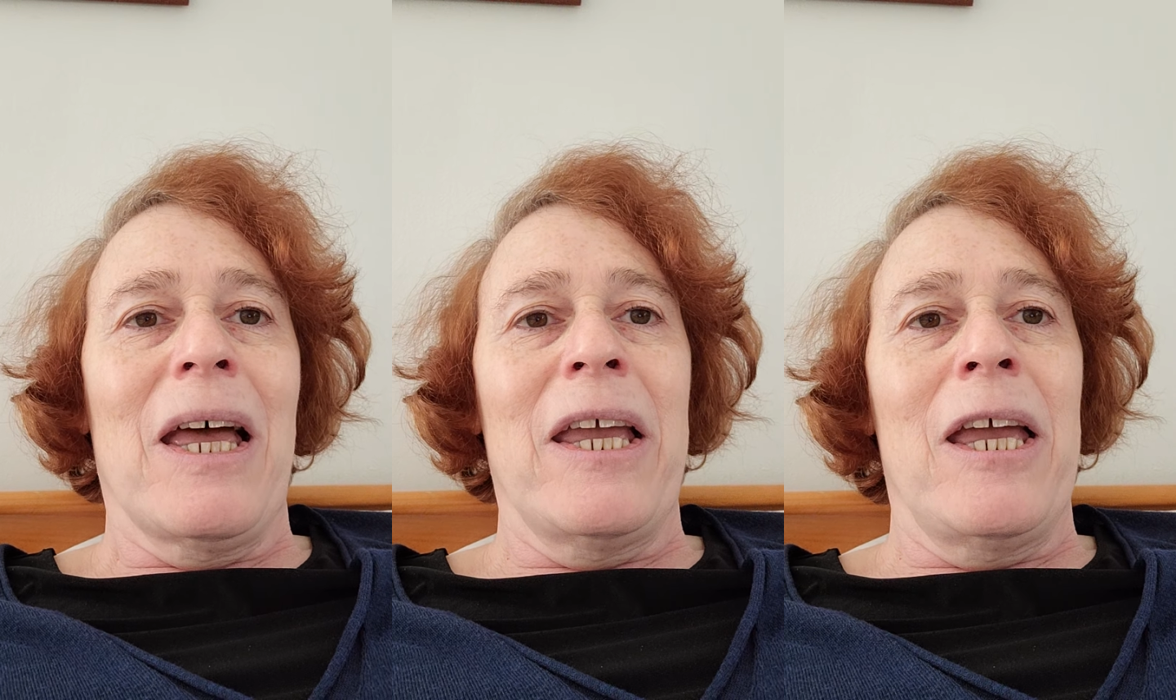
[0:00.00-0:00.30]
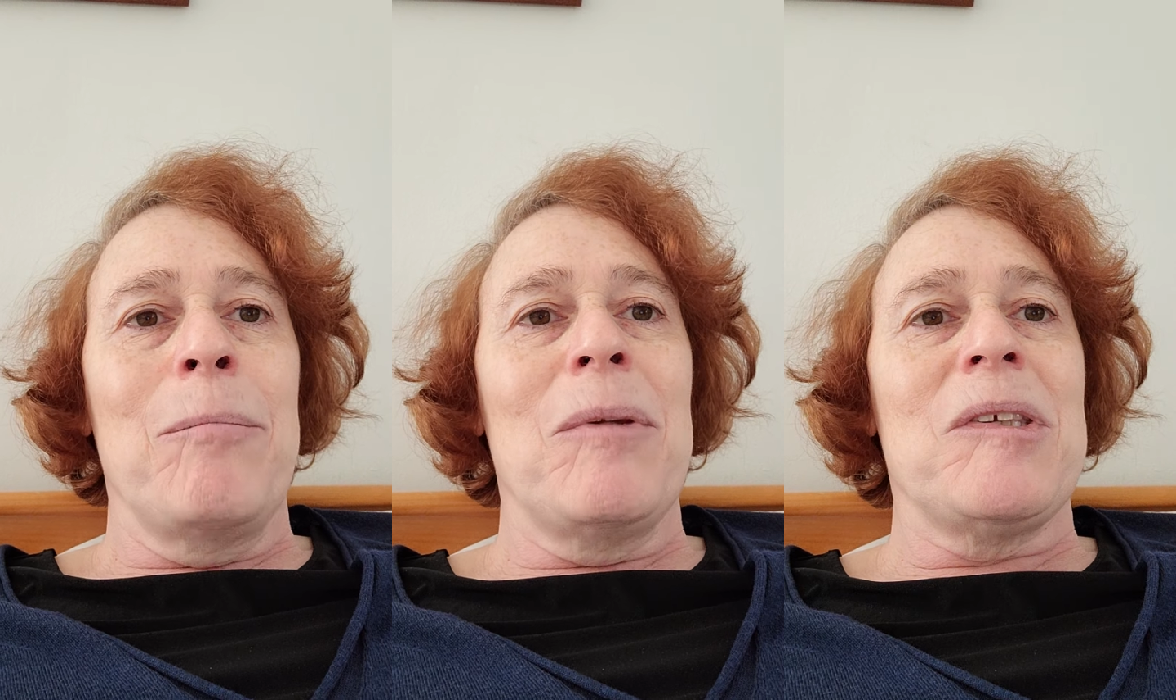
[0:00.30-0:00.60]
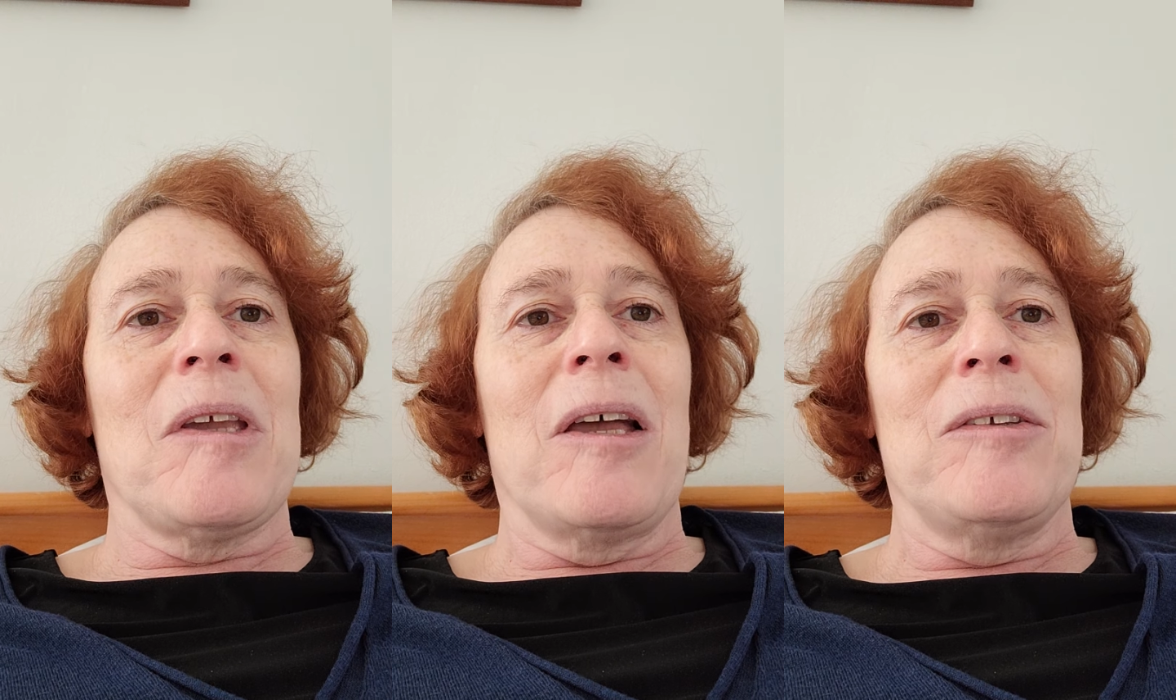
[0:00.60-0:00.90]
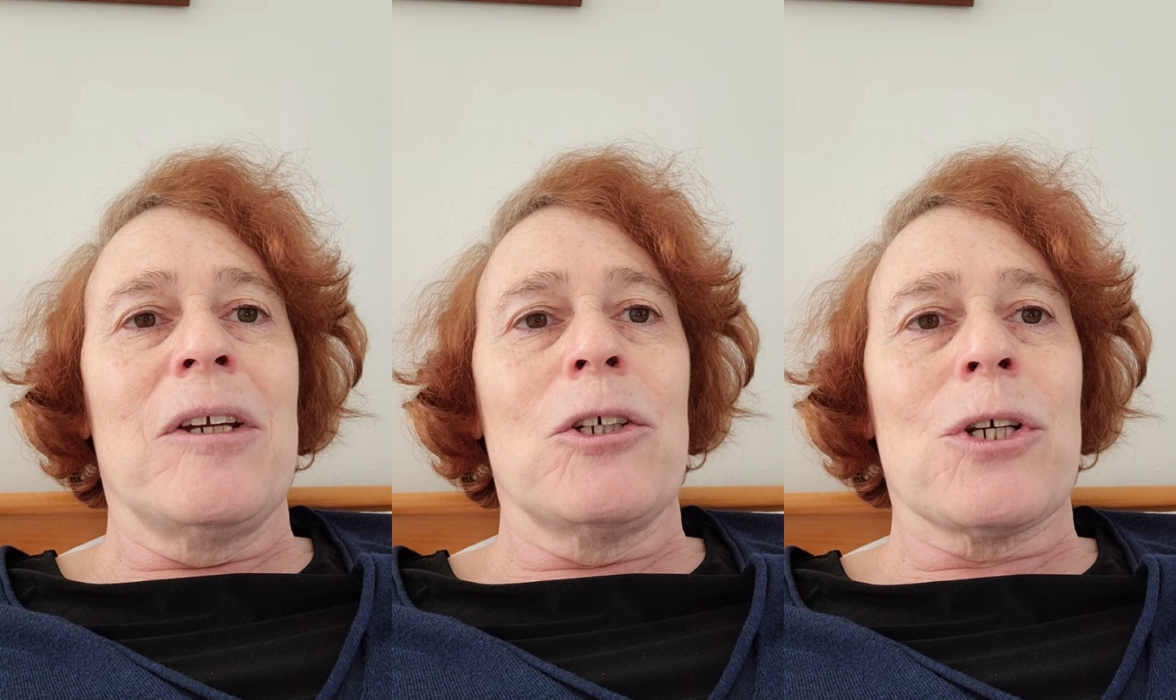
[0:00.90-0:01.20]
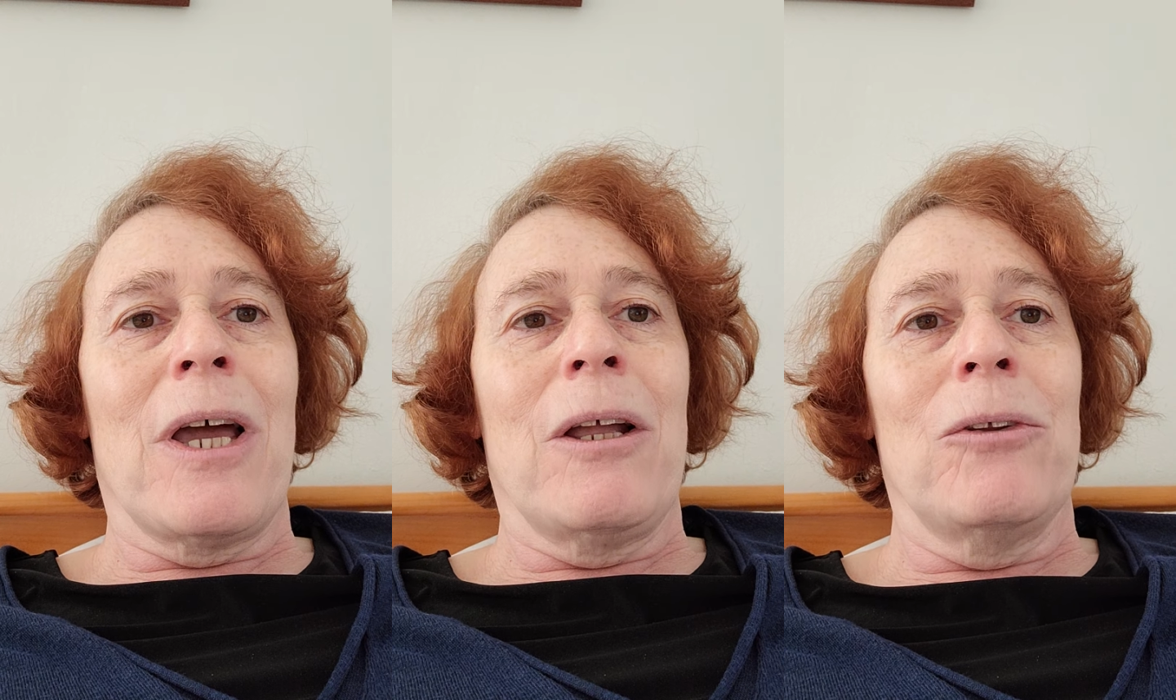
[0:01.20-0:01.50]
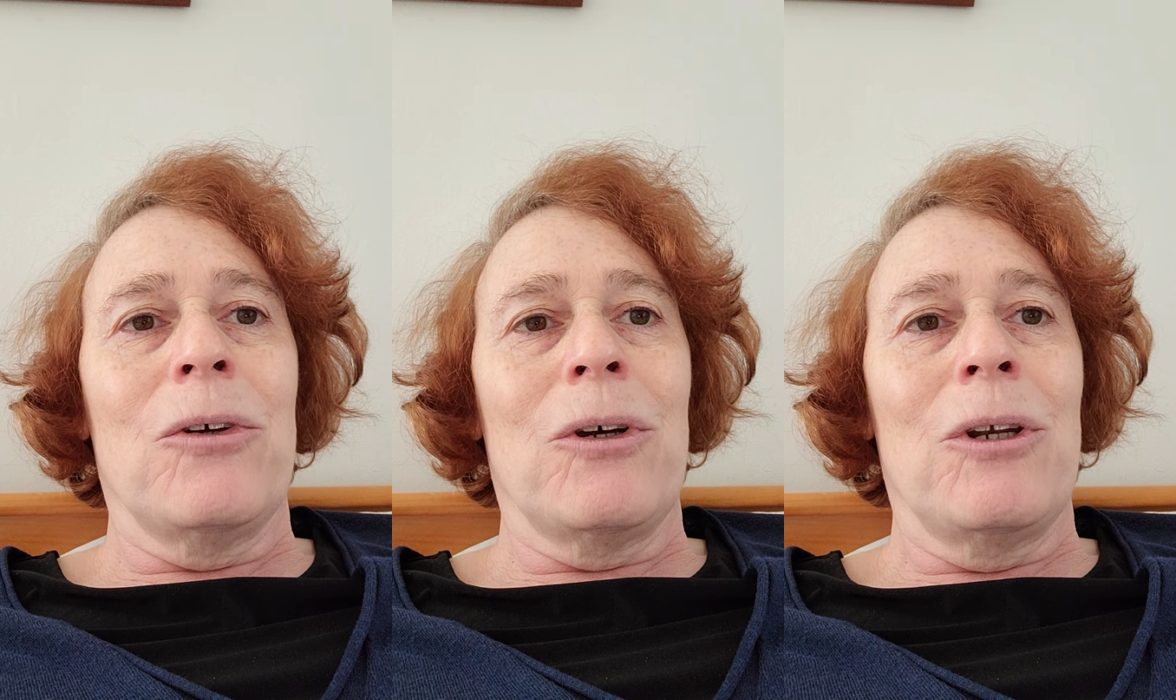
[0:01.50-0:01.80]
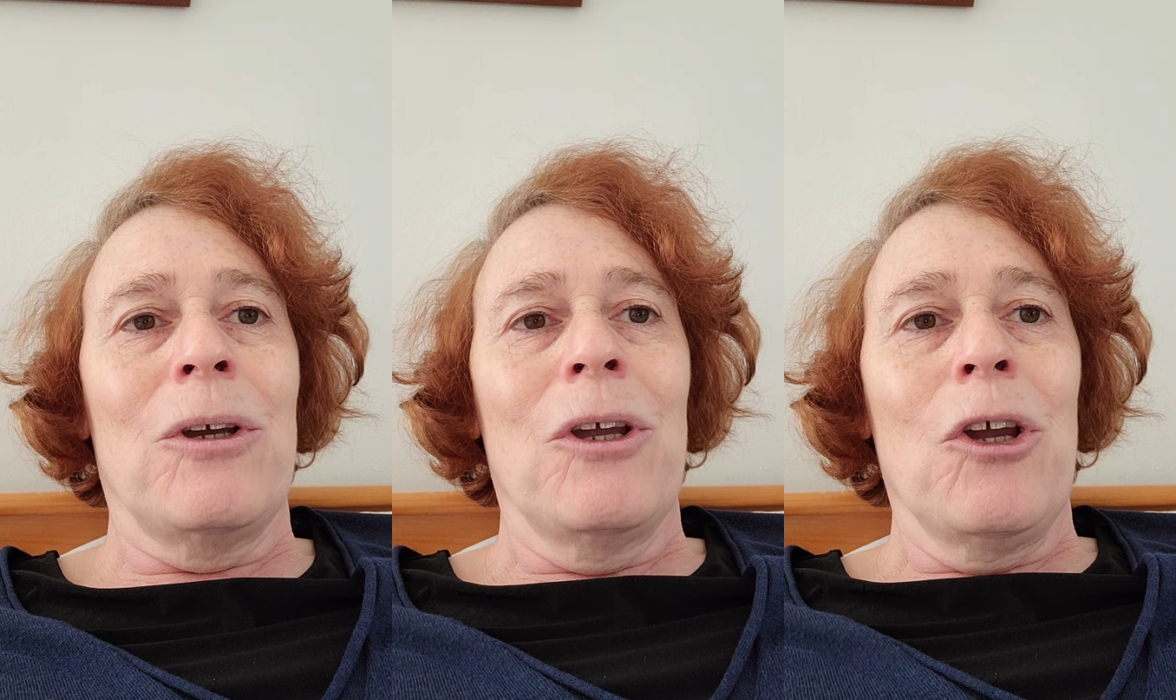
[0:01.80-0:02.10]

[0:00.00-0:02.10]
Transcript: I am emphasizing childhood,